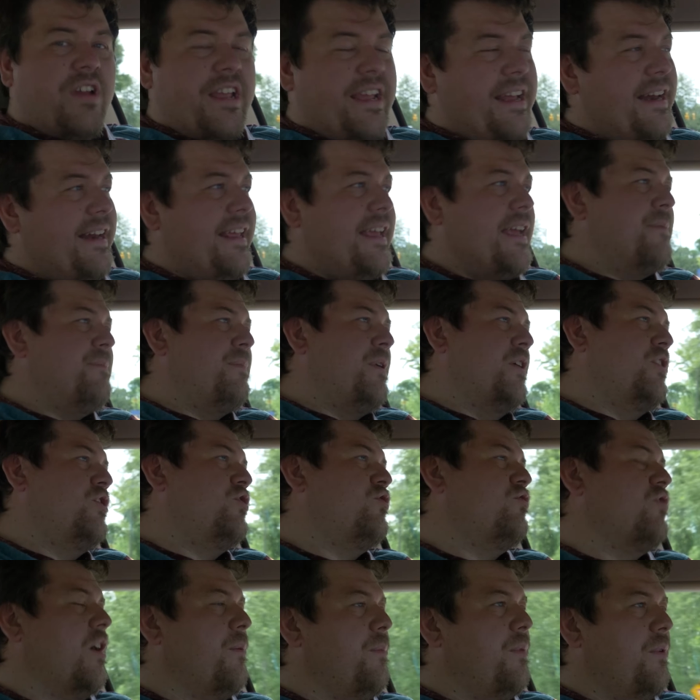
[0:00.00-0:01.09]
really in much
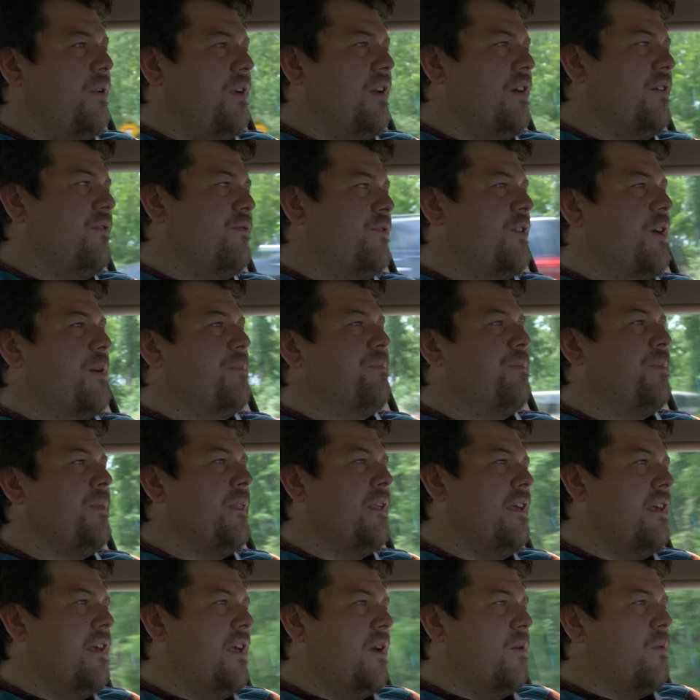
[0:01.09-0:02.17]
trouble of,
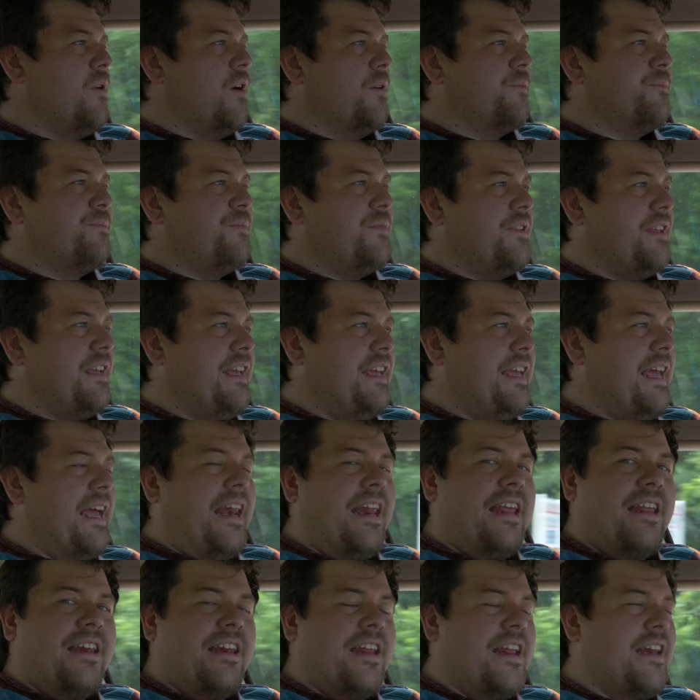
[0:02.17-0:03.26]

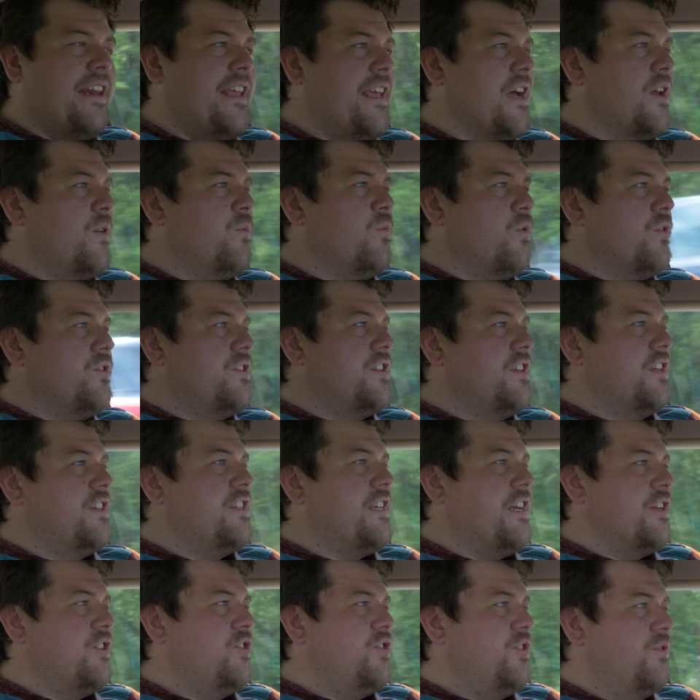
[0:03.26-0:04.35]
getting any unwanted
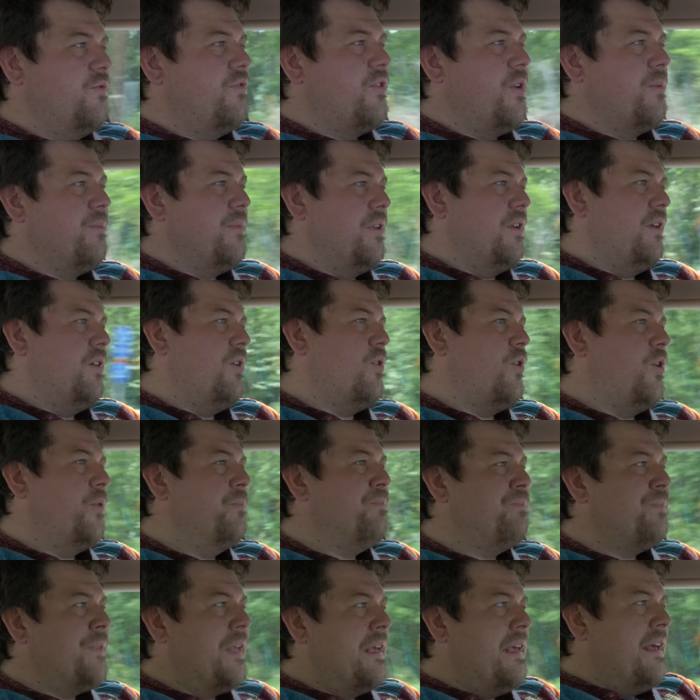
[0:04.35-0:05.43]
attention from the law.
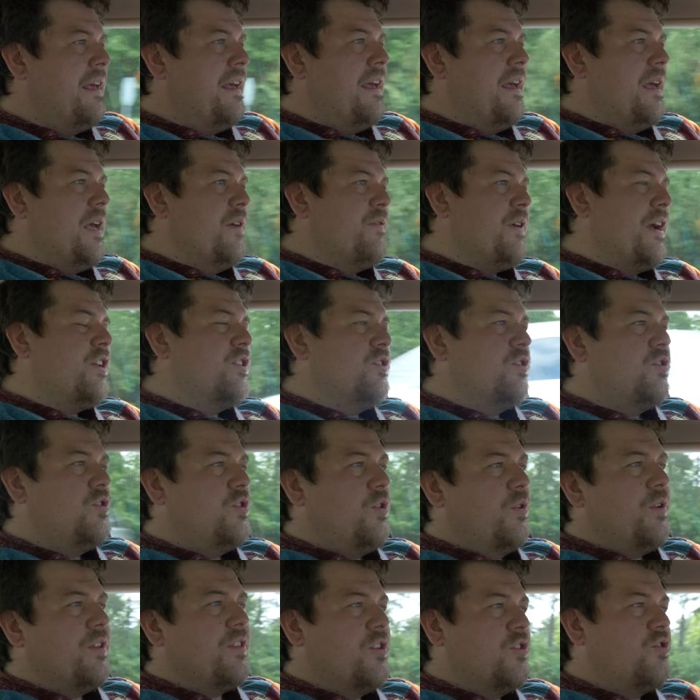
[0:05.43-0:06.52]
In fact,
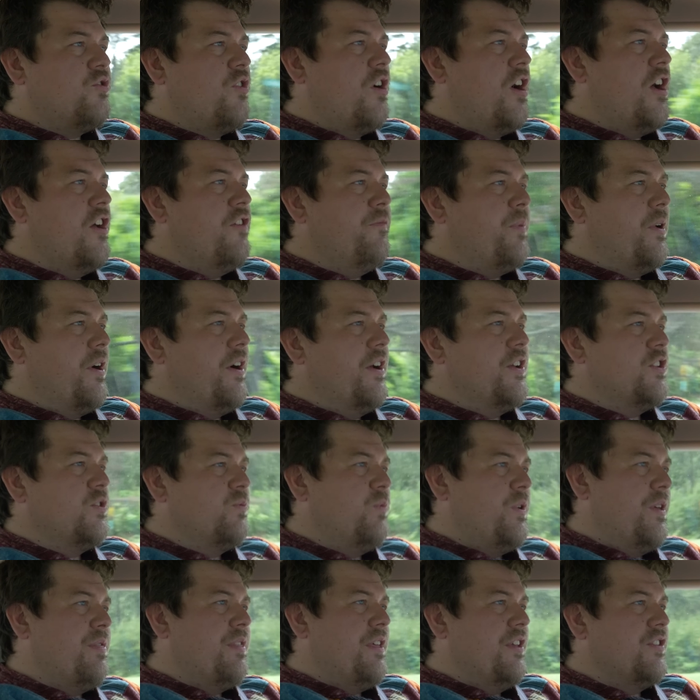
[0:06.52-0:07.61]
doing the drive-bys
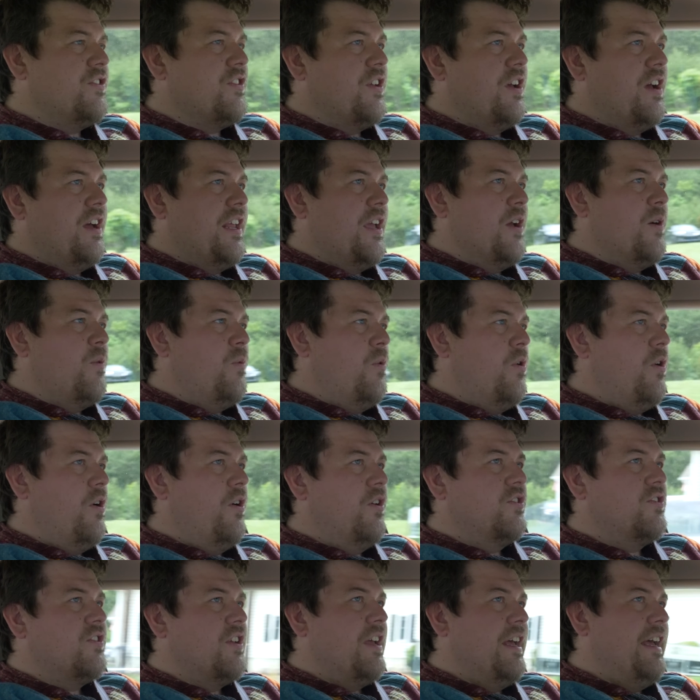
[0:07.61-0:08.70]
with this earlier
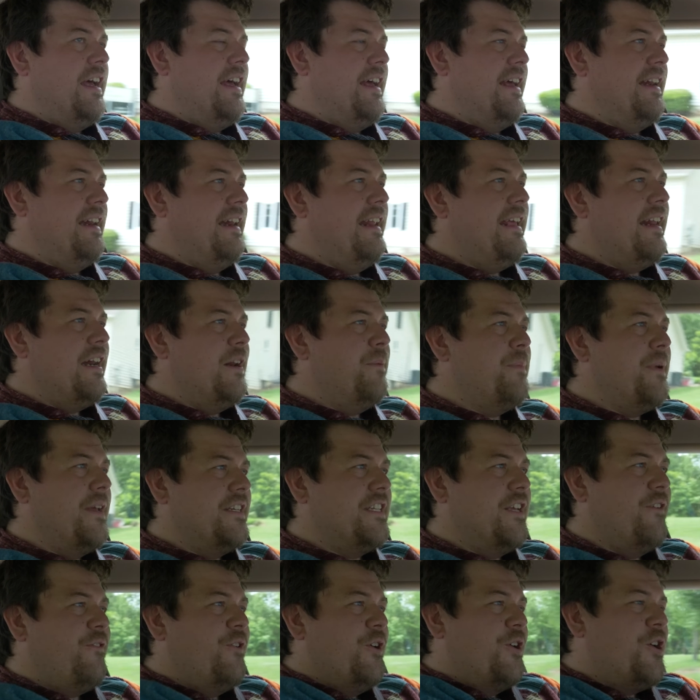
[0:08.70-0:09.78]
was a little
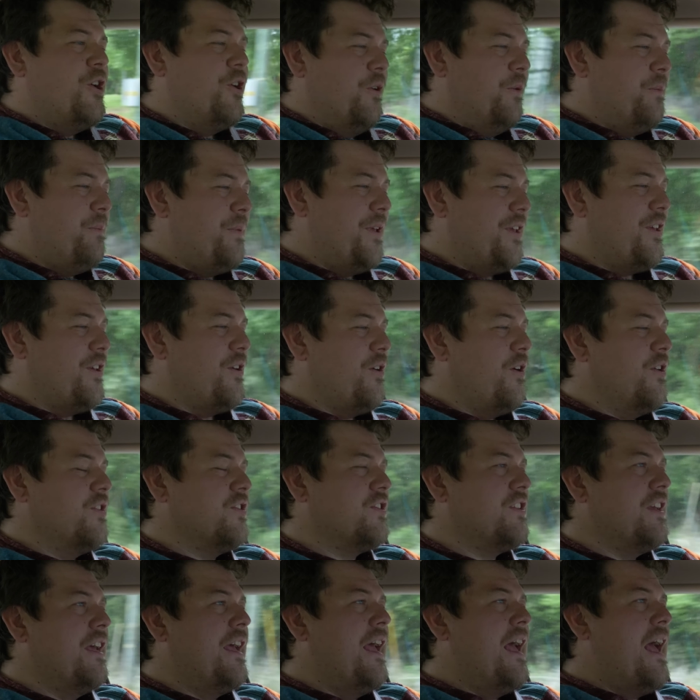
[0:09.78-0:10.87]
bit difficult
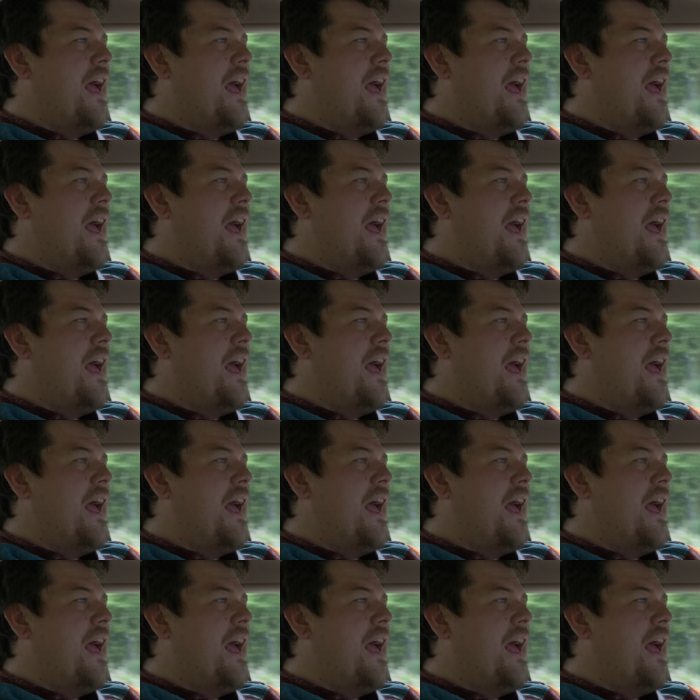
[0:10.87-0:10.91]
because